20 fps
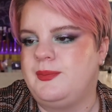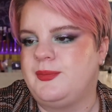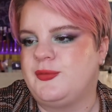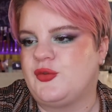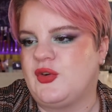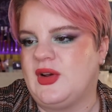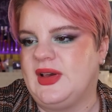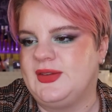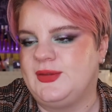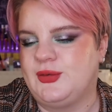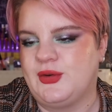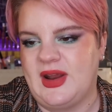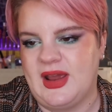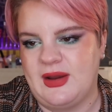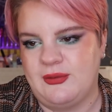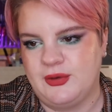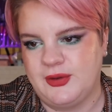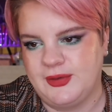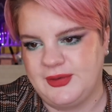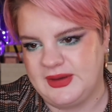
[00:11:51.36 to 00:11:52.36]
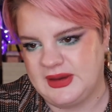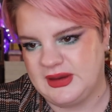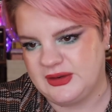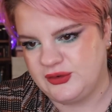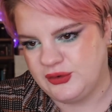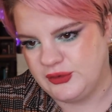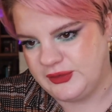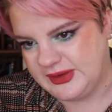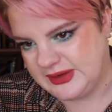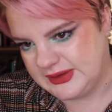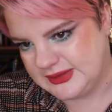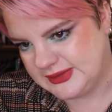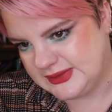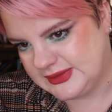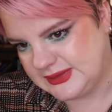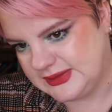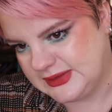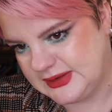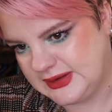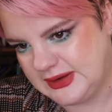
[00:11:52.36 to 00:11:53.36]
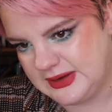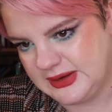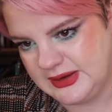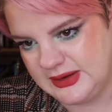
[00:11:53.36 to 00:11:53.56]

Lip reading: transfer everything to this